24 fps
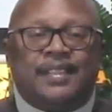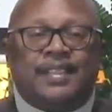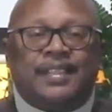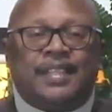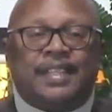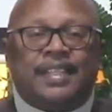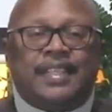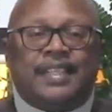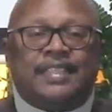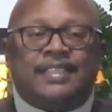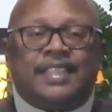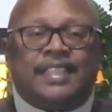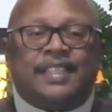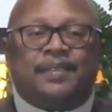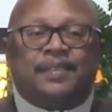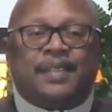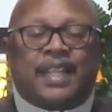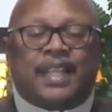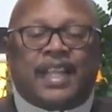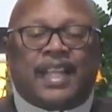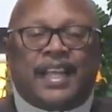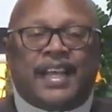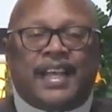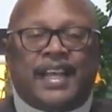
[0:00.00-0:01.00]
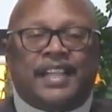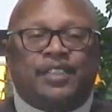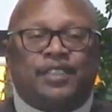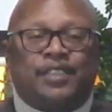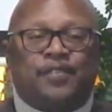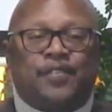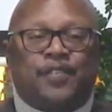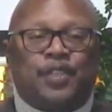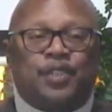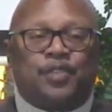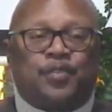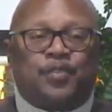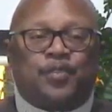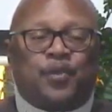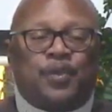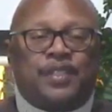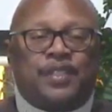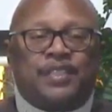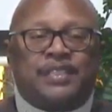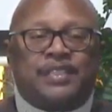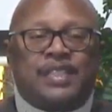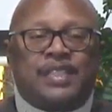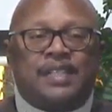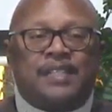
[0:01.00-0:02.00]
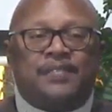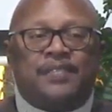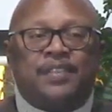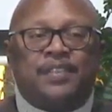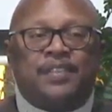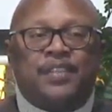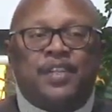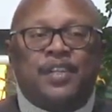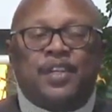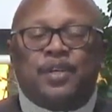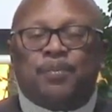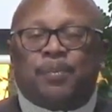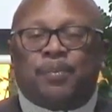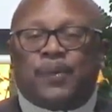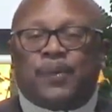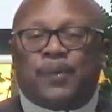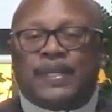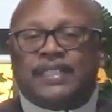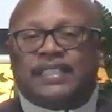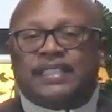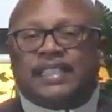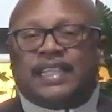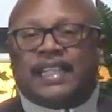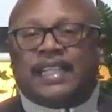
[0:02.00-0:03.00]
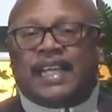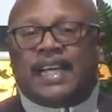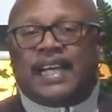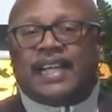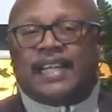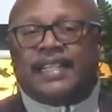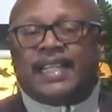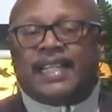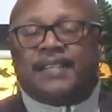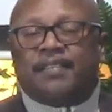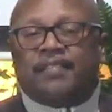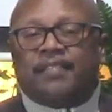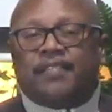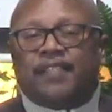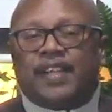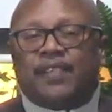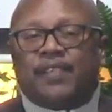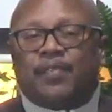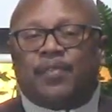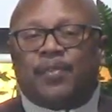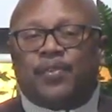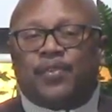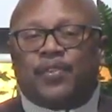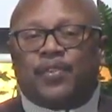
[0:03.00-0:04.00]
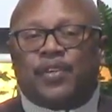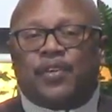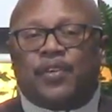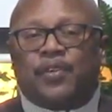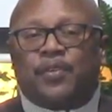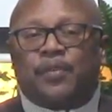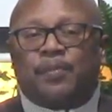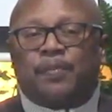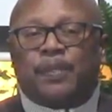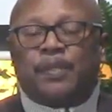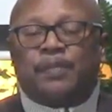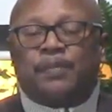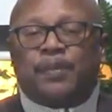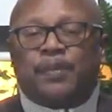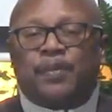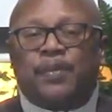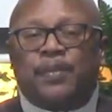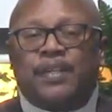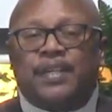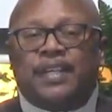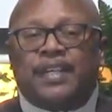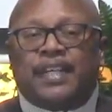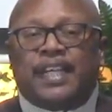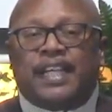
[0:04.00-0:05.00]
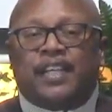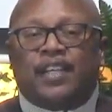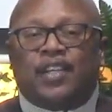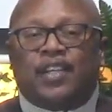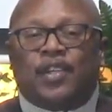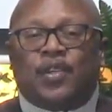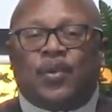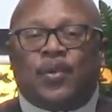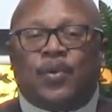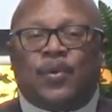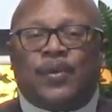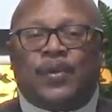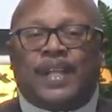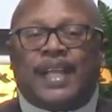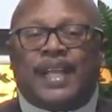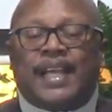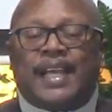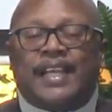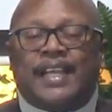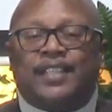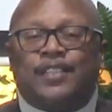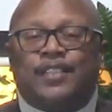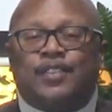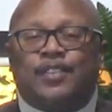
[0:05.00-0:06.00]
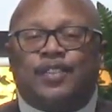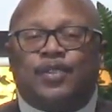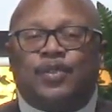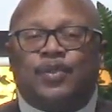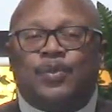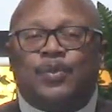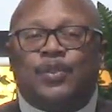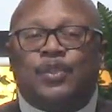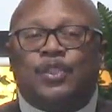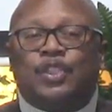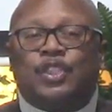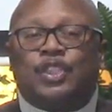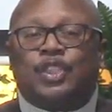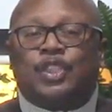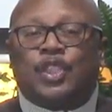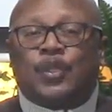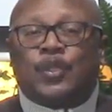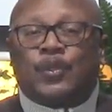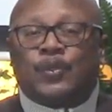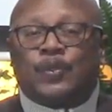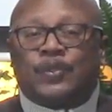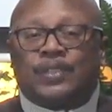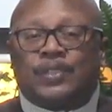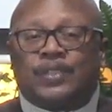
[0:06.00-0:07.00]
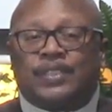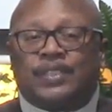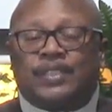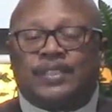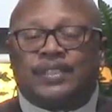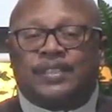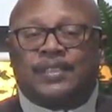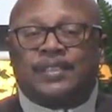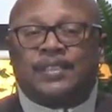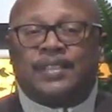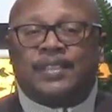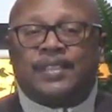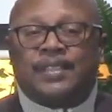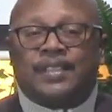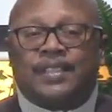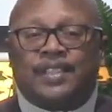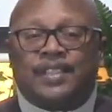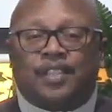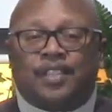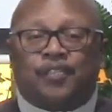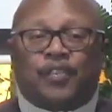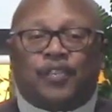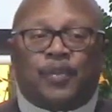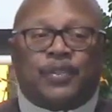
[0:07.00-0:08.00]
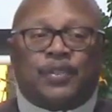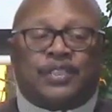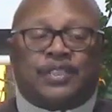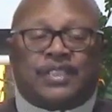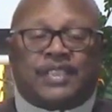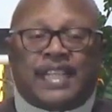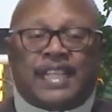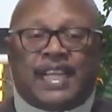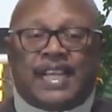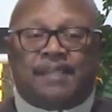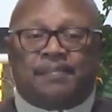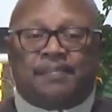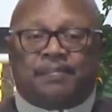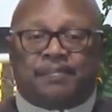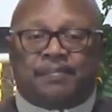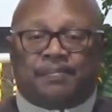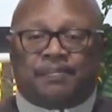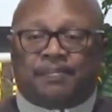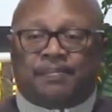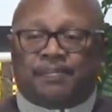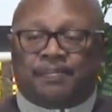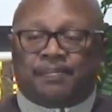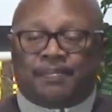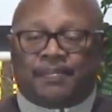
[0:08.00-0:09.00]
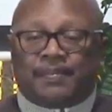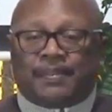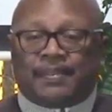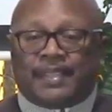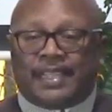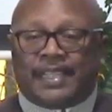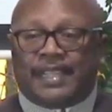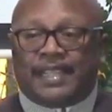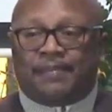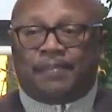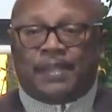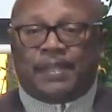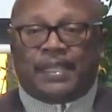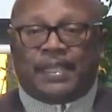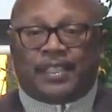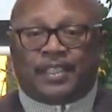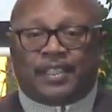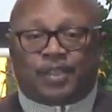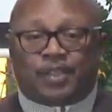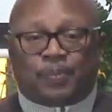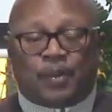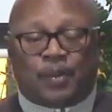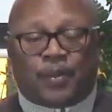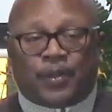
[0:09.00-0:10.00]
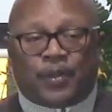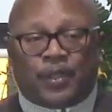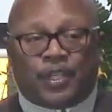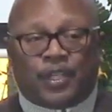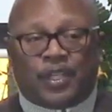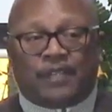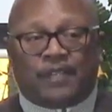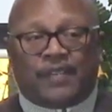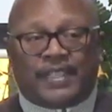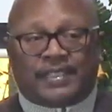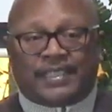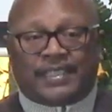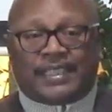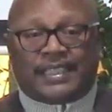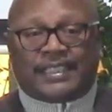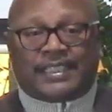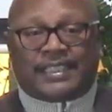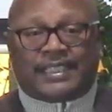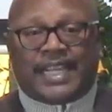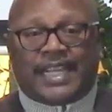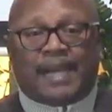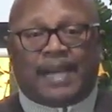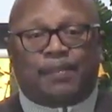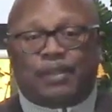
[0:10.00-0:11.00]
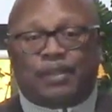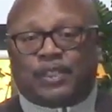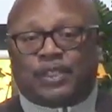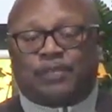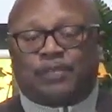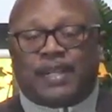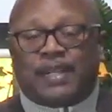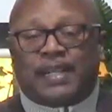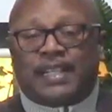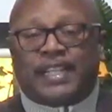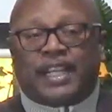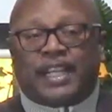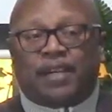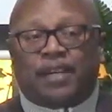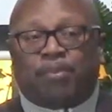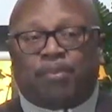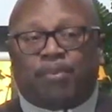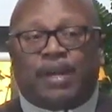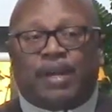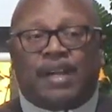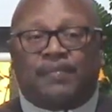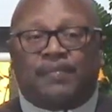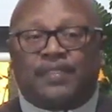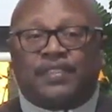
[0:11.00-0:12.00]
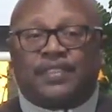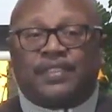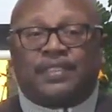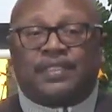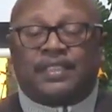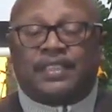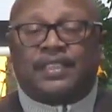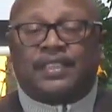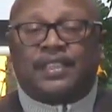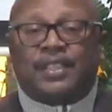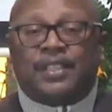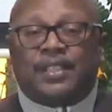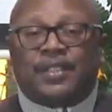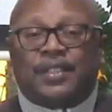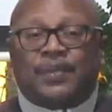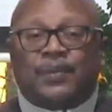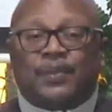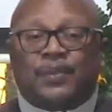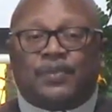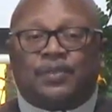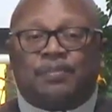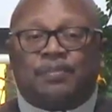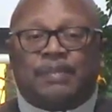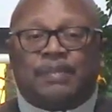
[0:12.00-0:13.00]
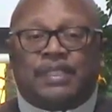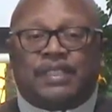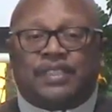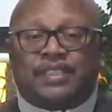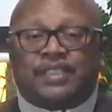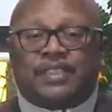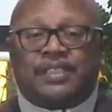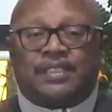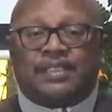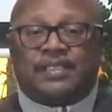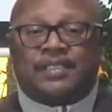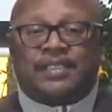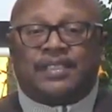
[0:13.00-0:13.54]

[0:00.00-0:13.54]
and it said, the last verse, 47, praising God and having favor with all the people, and the Lord added to the church. The first time it being spoken of as an establishment, not a prophecy, was mentioned.